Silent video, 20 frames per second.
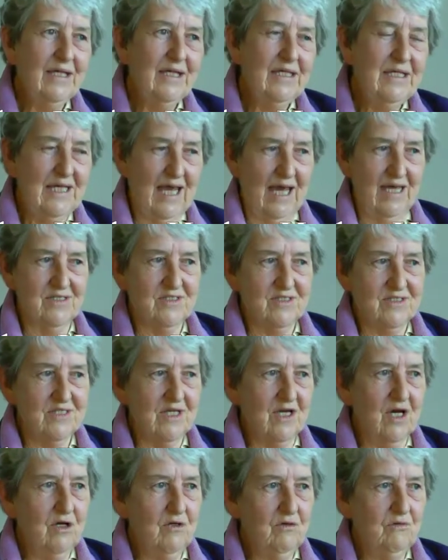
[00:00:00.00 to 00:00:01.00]

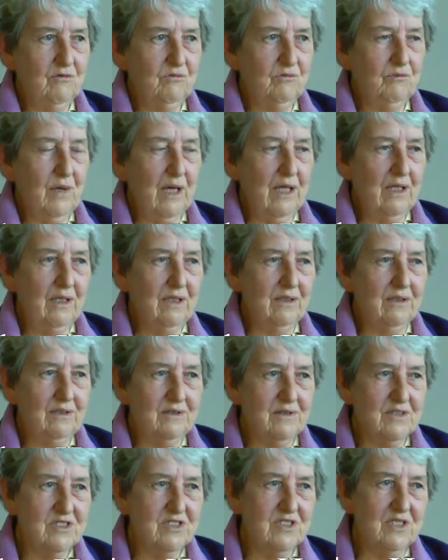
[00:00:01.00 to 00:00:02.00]
Yes. Oh, well,
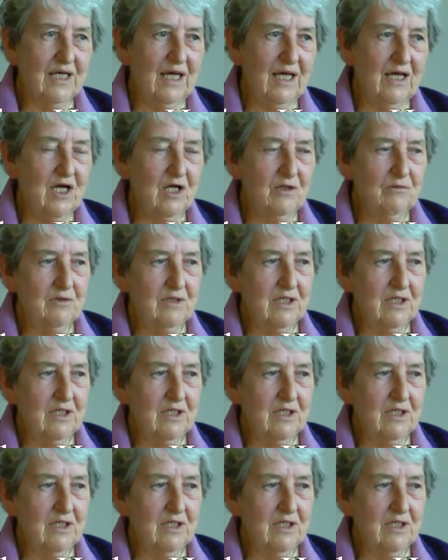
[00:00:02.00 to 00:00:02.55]
this is again over